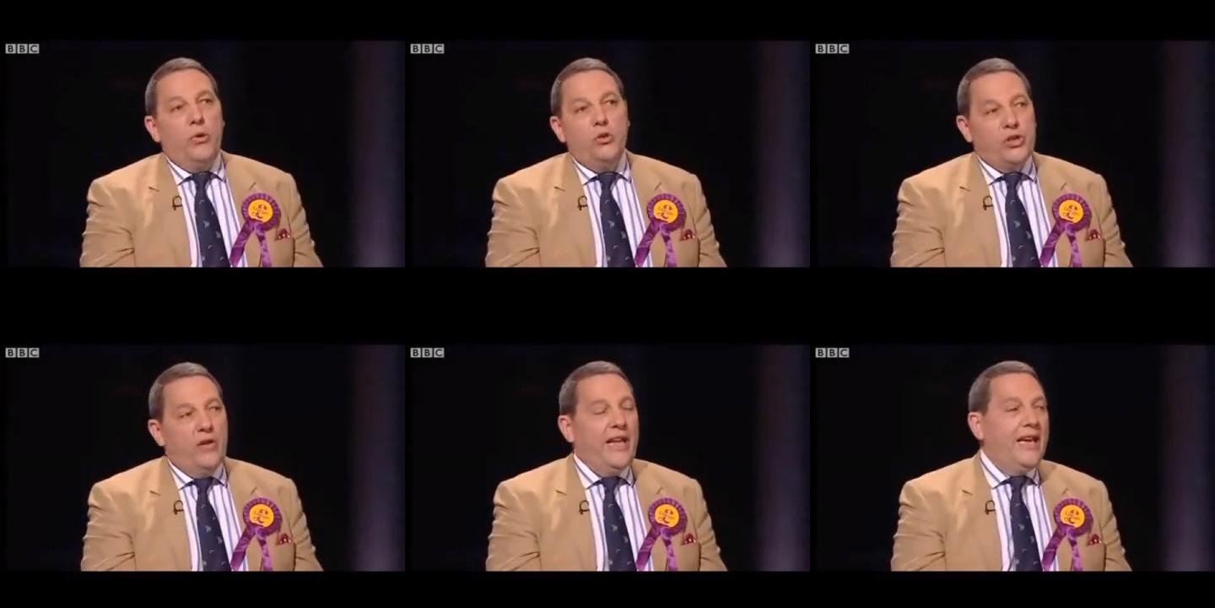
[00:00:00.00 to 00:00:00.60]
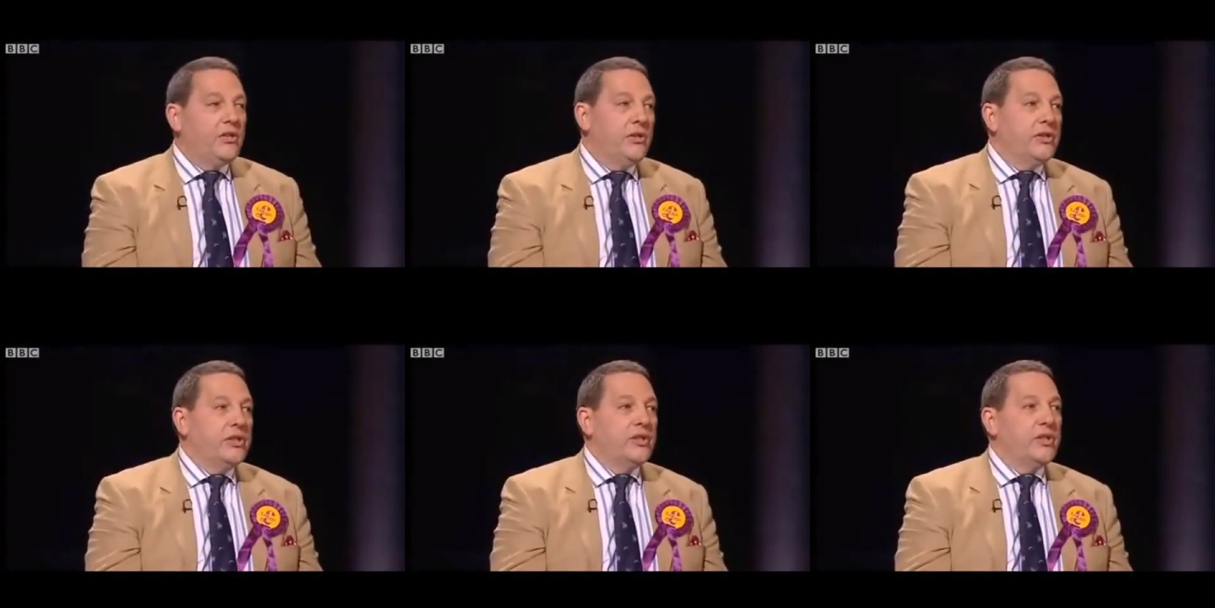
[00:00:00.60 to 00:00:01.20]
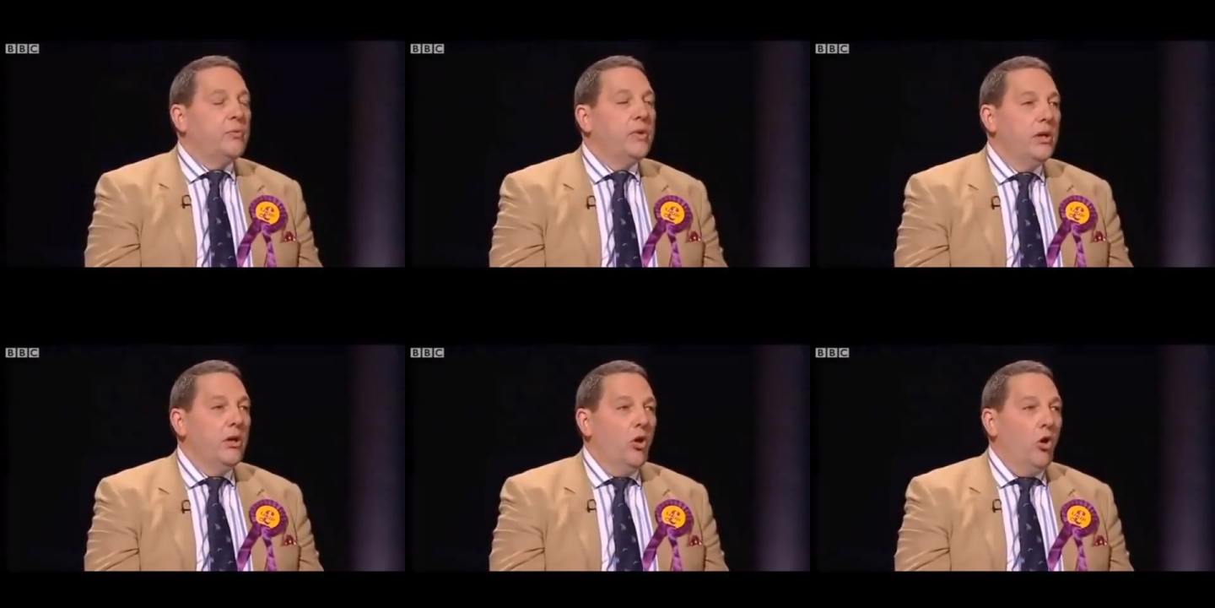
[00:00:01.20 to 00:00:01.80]
We used to have an excellent system
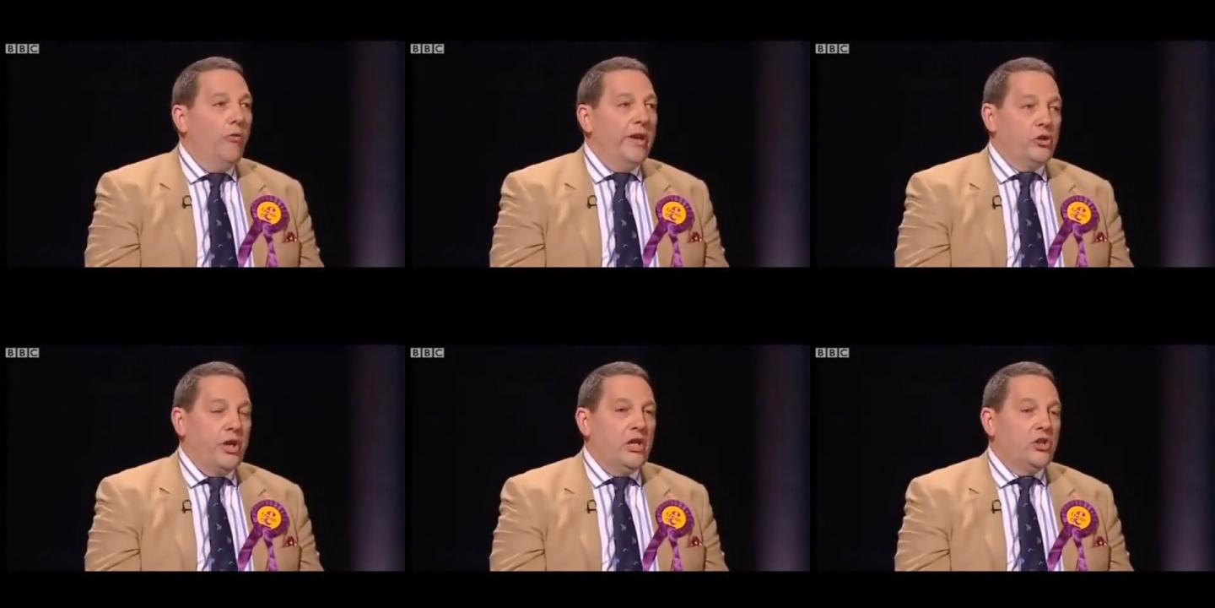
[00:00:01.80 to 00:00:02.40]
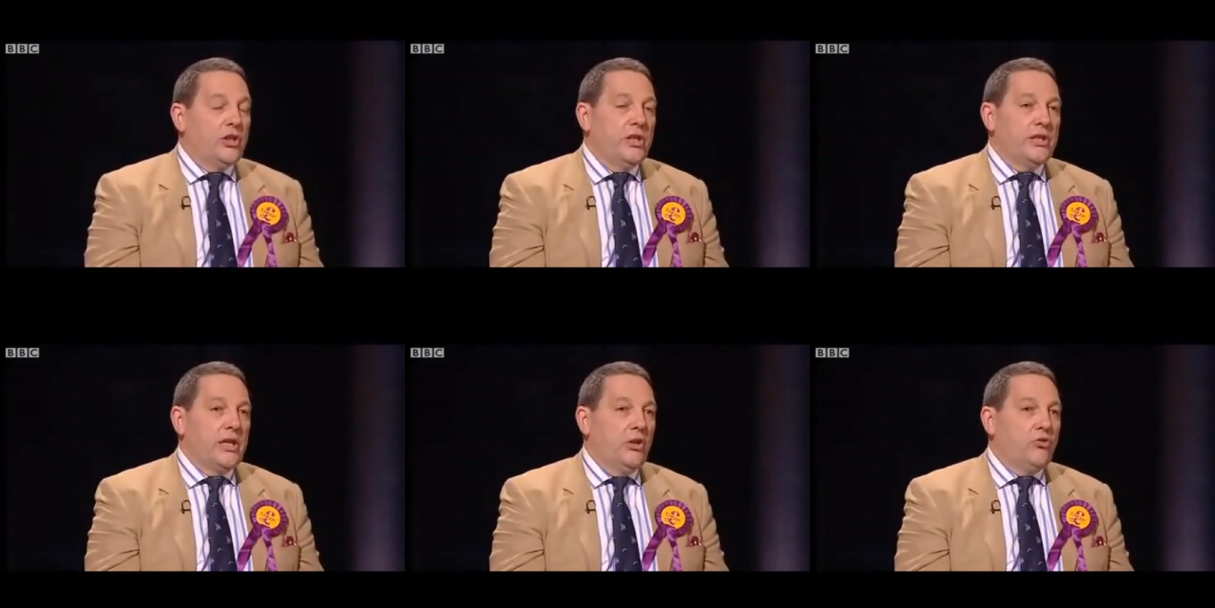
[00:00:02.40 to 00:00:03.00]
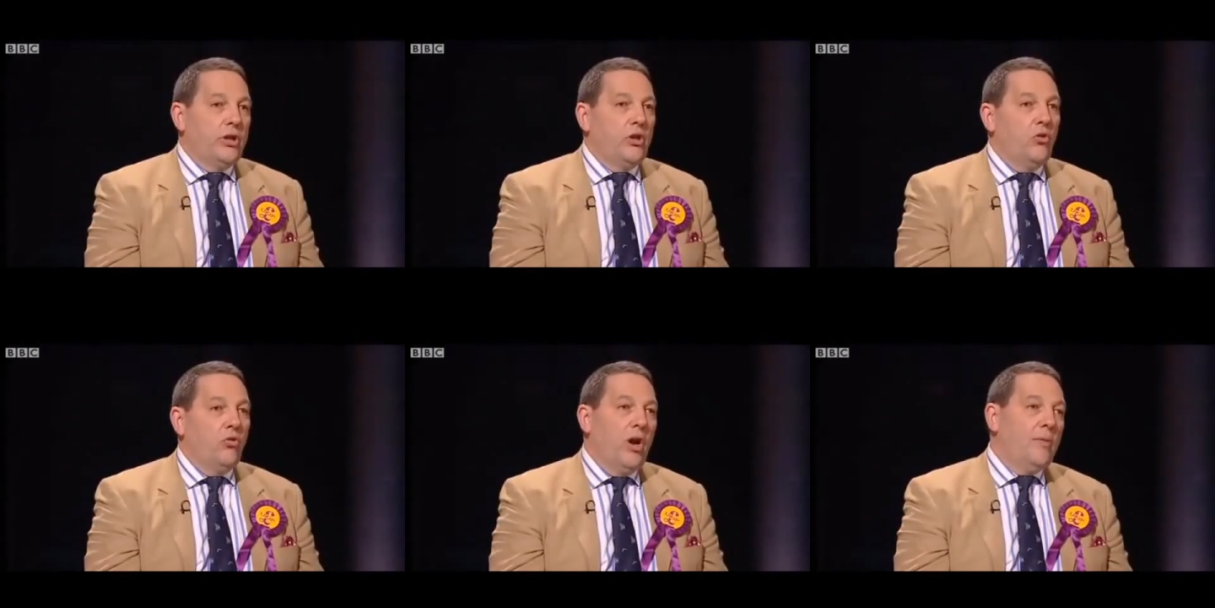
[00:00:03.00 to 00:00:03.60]
of education in this country
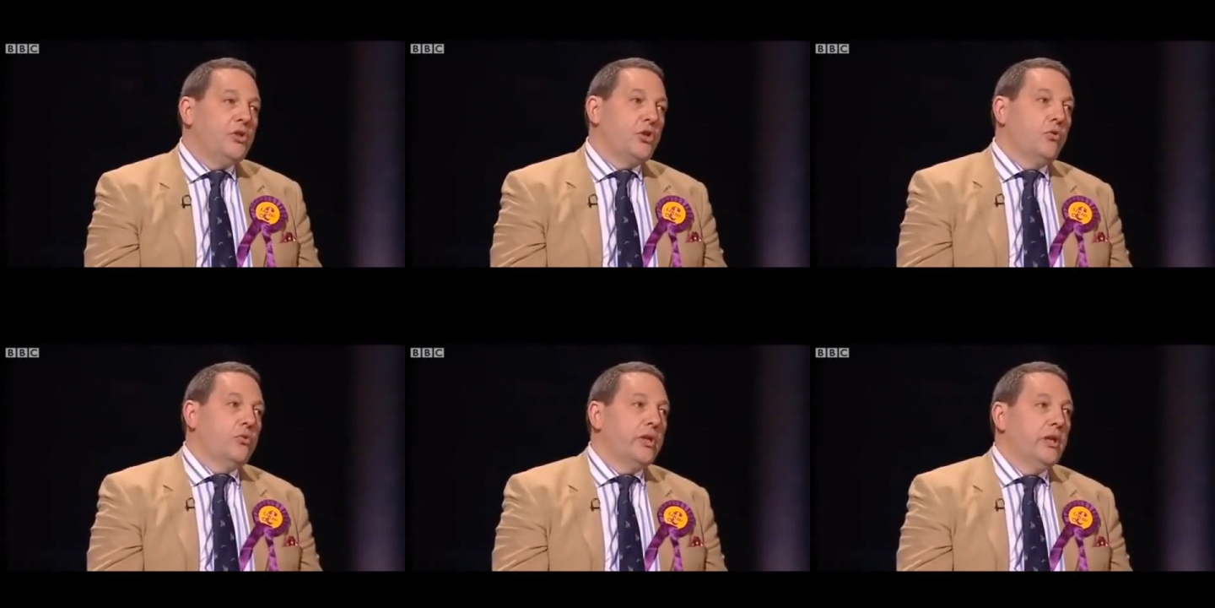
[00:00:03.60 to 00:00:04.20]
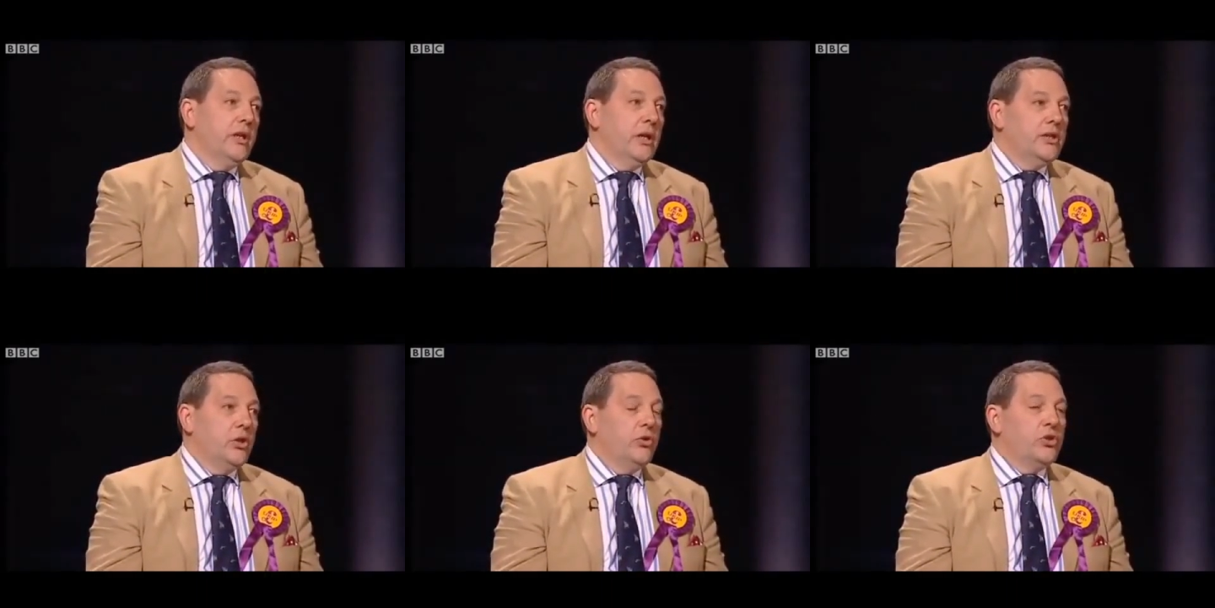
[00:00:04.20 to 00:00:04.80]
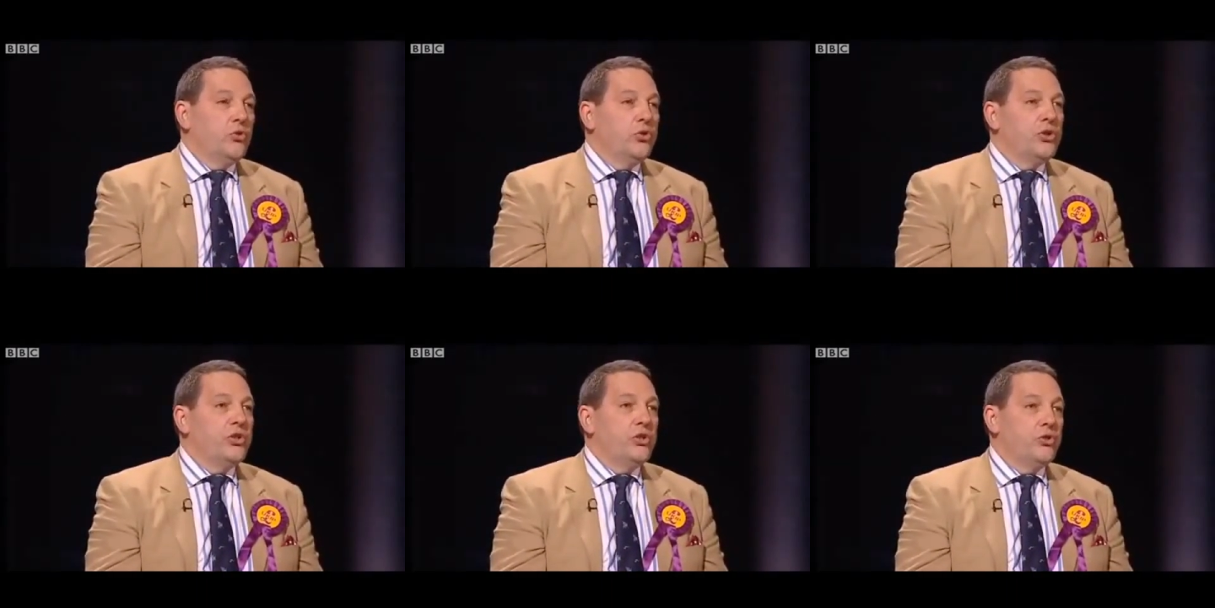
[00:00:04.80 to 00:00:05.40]
called grammar schools until the
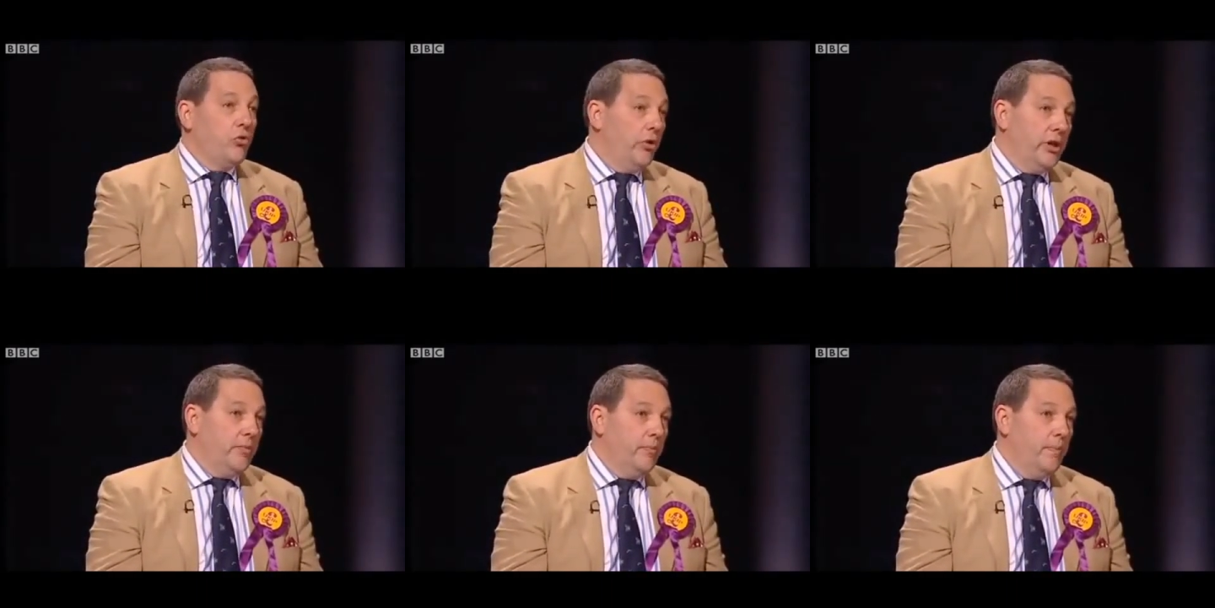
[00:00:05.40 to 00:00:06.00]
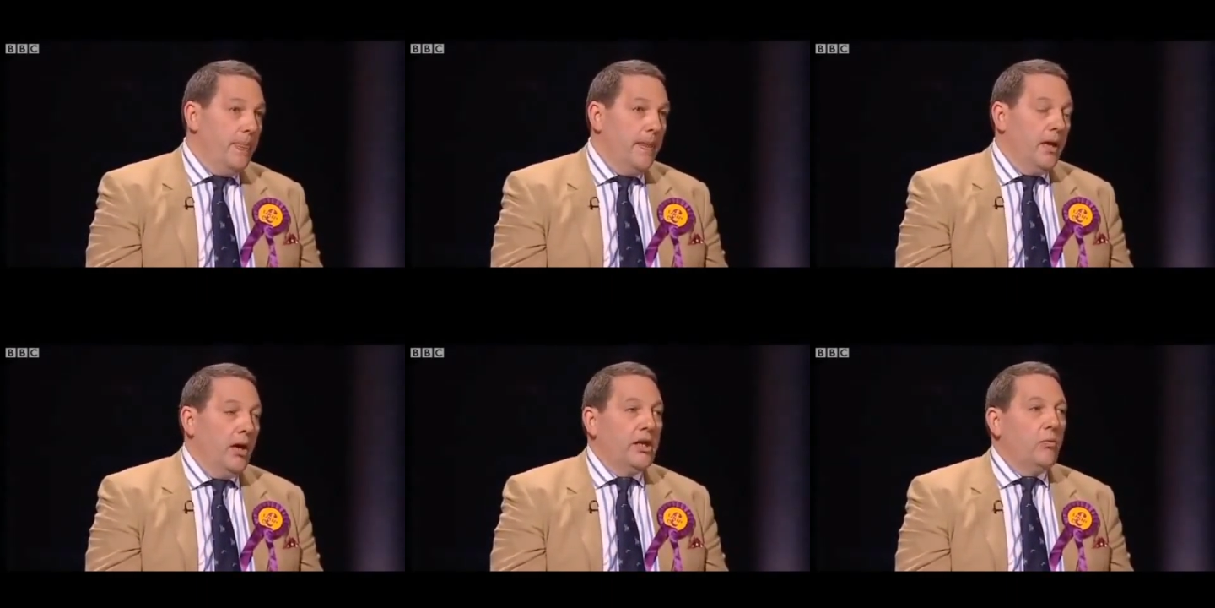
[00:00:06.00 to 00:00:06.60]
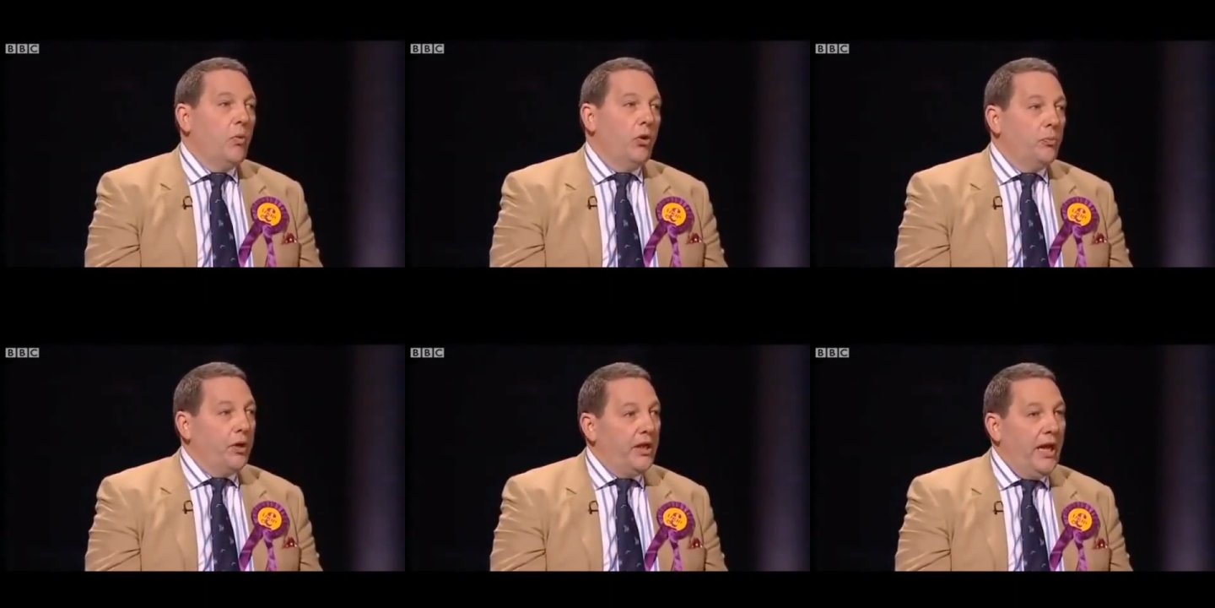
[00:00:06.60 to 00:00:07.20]
socialists destroyed them. I think we want
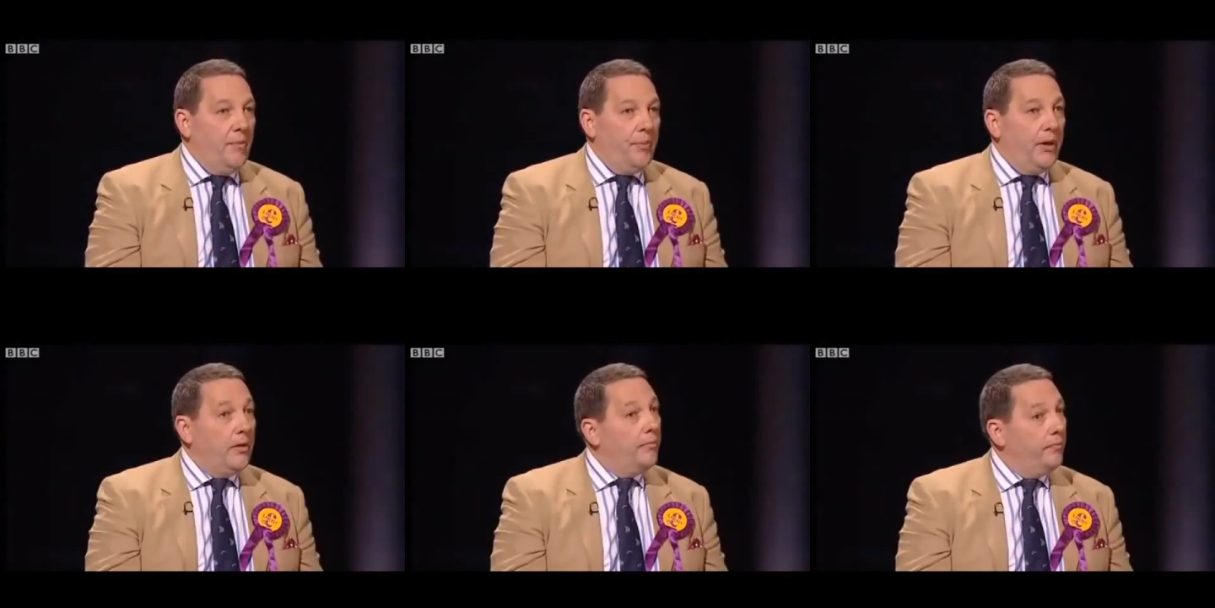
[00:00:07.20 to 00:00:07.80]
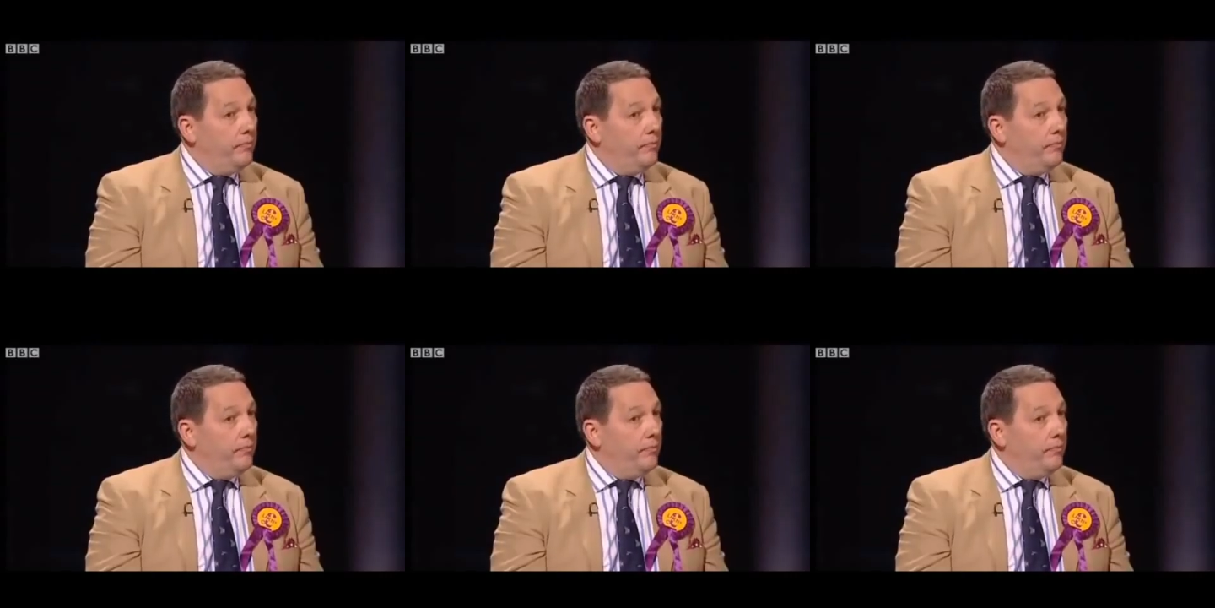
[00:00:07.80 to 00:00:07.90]
to bring that, that gives, back.